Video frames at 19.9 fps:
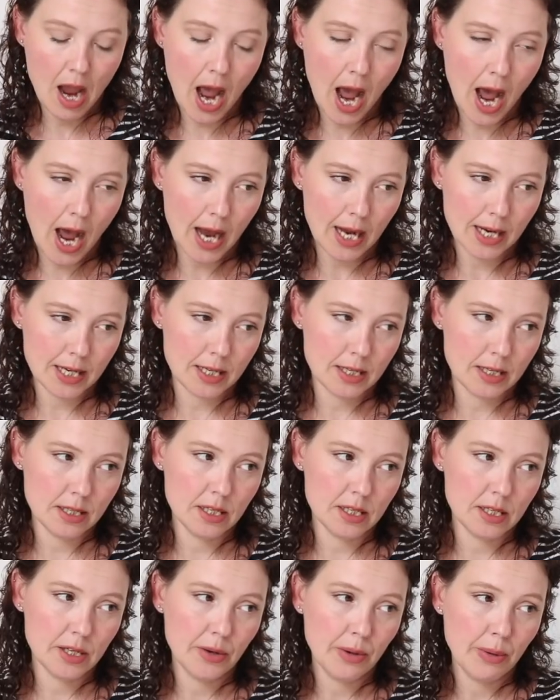
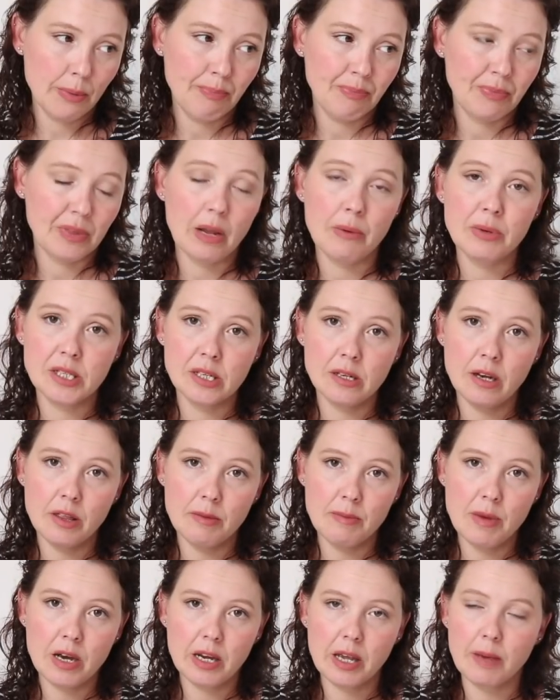and there was
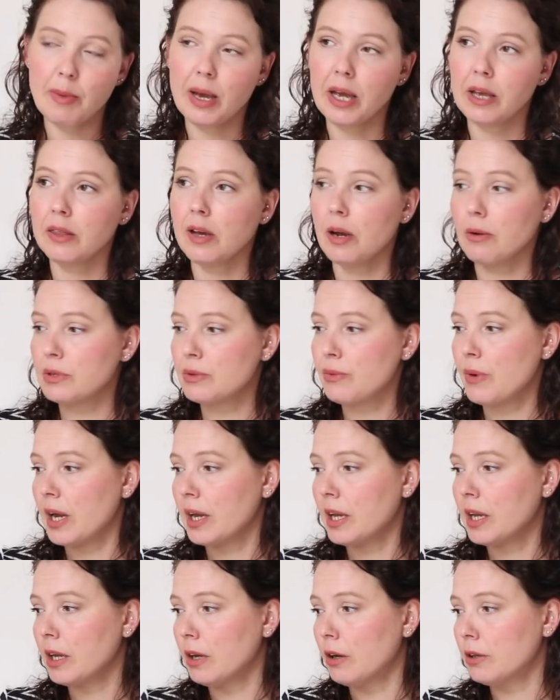another market bag that I was
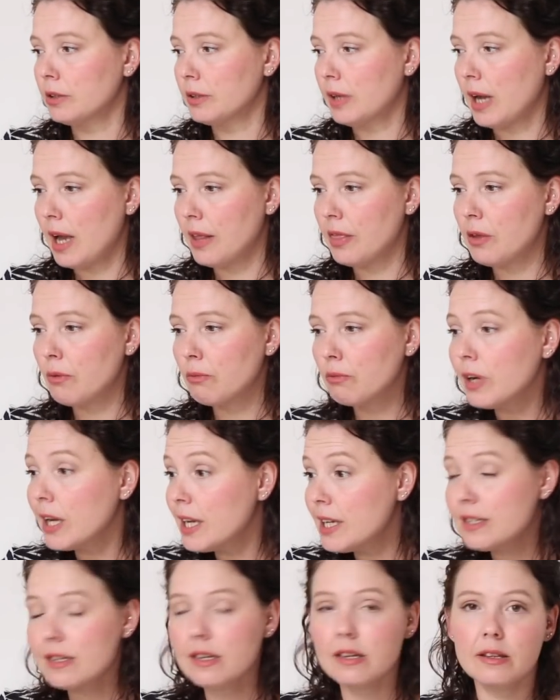working on, and the
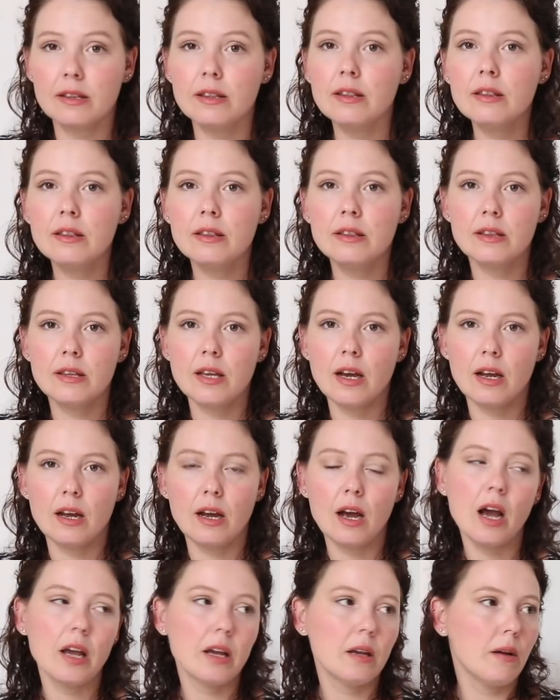reason
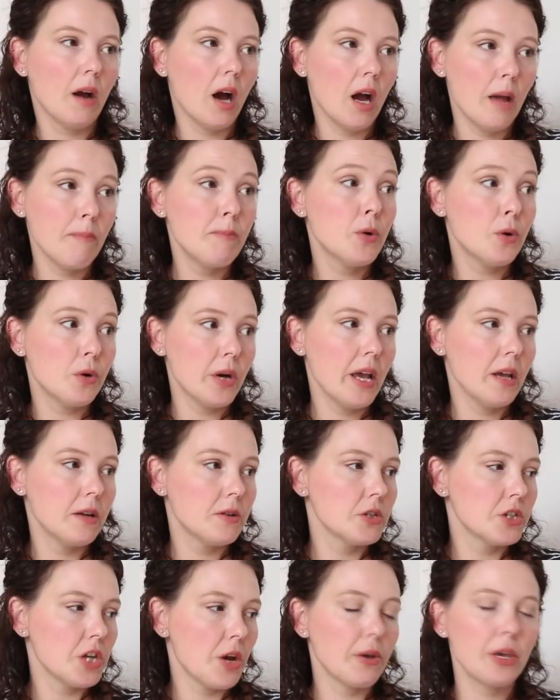that I'm not
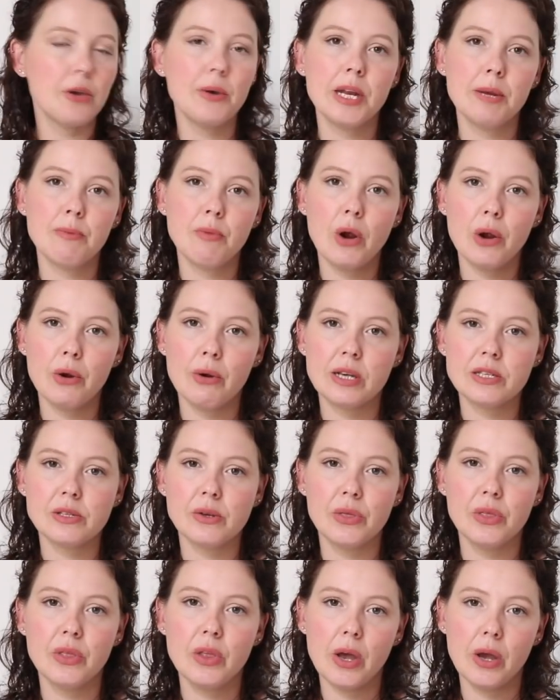showing you any progress
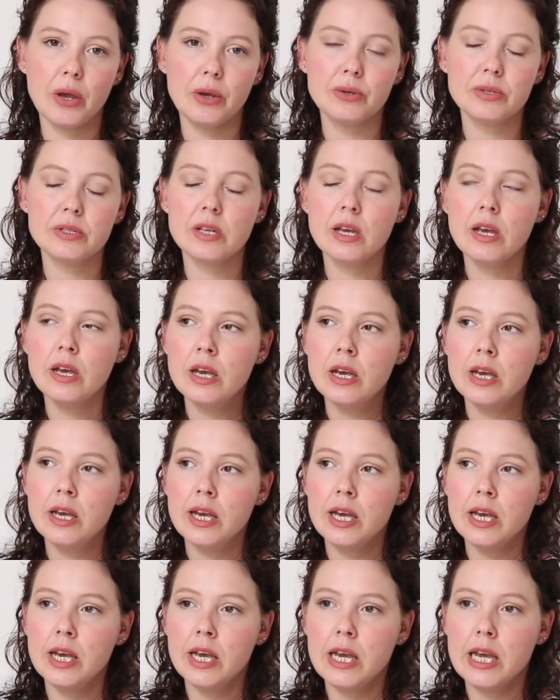on those
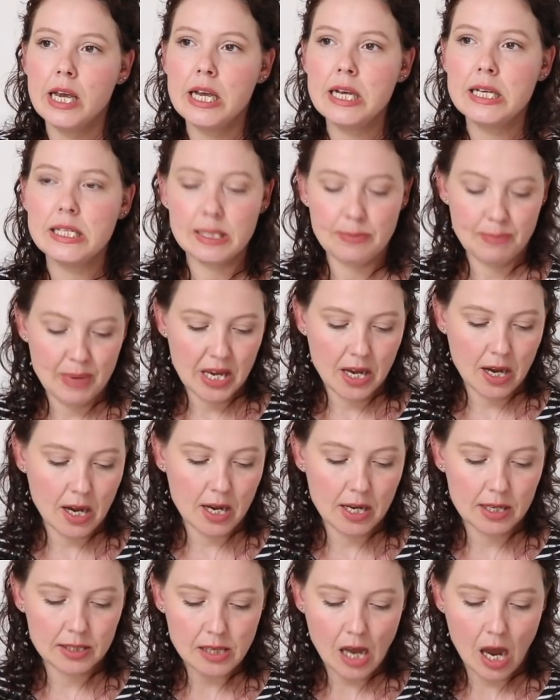is
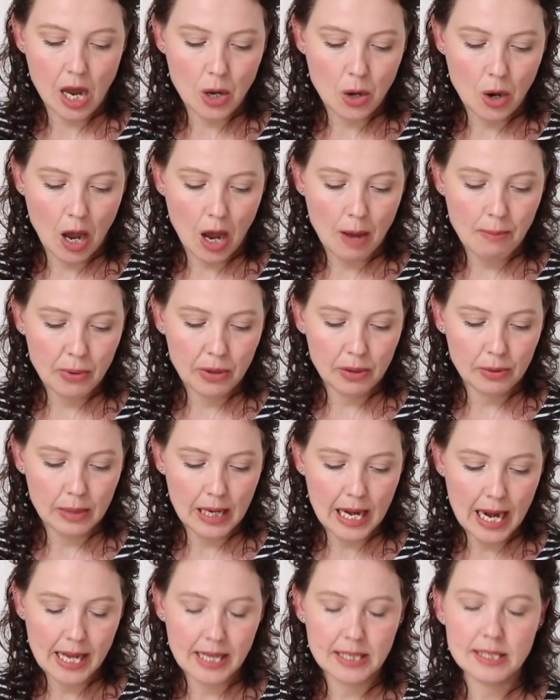because I
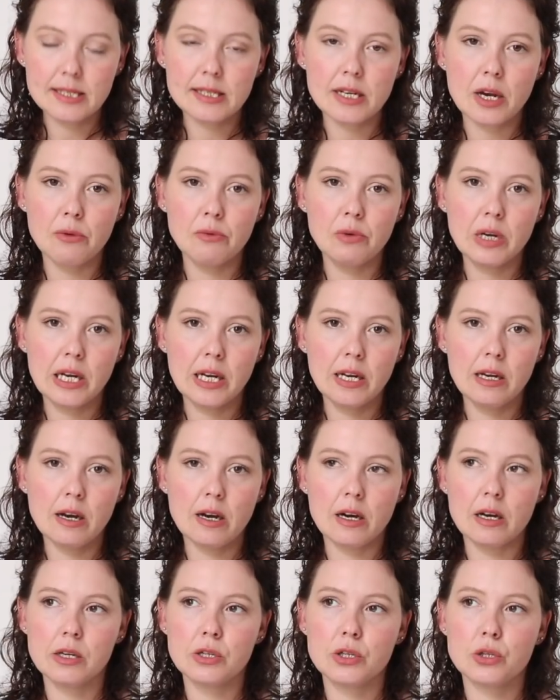placed a really
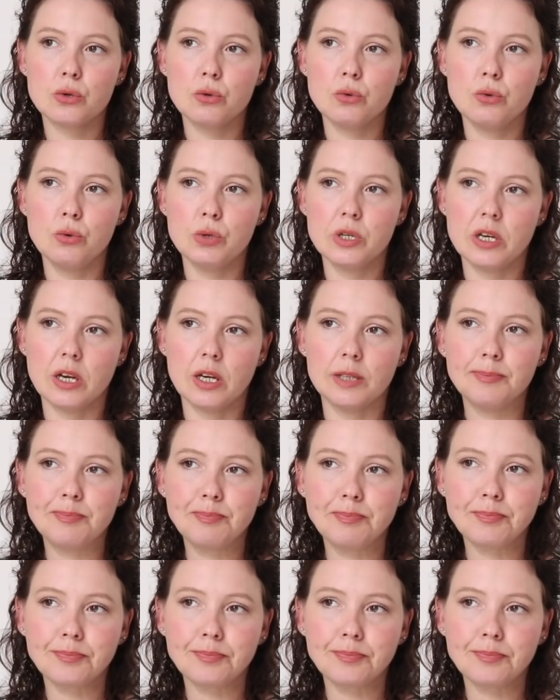large order